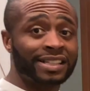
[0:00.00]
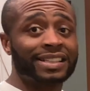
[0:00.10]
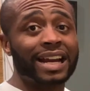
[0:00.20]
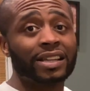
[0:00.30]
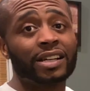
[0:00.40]
that
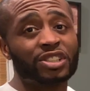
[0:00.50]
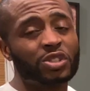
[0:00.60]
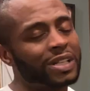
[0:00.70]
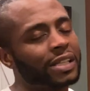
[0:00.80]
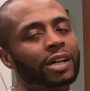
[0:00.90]
I love to use,
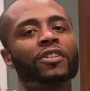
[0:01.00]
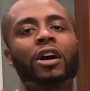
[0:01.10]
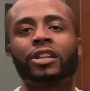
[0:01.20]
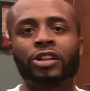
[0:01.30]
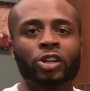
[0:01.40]
I love
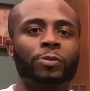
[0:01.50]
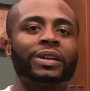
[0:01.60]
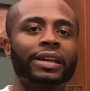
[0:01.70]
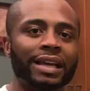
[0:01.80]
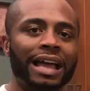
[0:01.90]
garlic and herb.
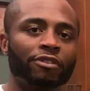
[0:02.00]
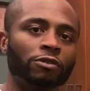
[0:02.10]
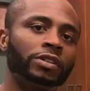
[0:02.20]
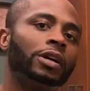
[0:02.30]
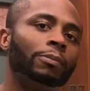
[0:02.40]
They have a
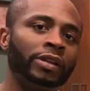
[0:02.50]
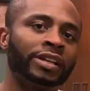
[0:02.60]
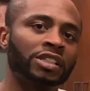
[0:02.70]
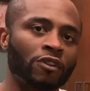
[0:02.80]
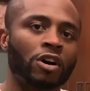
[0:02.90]
really good blend as
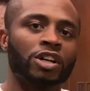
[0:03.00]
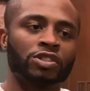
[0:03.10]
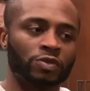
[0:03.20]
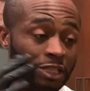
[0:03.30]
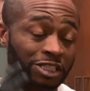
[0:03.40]
far
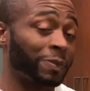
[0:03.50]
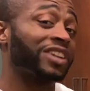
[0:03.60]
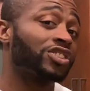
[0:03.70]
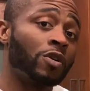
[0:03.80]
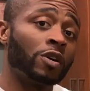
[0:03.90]
as,
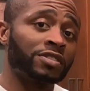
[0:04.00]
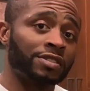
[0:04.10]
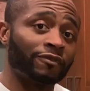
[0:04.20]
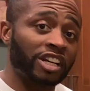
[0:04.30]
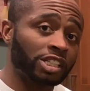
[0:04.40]
especially on
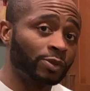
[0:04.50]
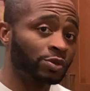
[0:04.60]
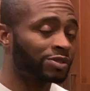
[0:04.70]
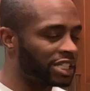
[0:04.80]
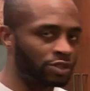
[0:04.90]
vegetables,
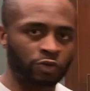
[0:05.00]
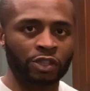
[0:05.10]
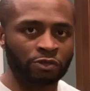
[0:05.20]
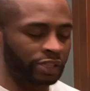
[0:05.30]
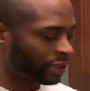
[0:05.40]
it's really,
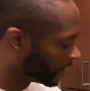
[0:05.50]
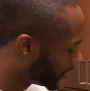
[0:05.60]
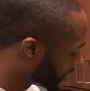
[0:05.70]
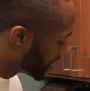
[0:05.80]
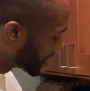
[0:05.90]
really good.
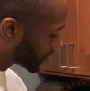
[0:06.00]
So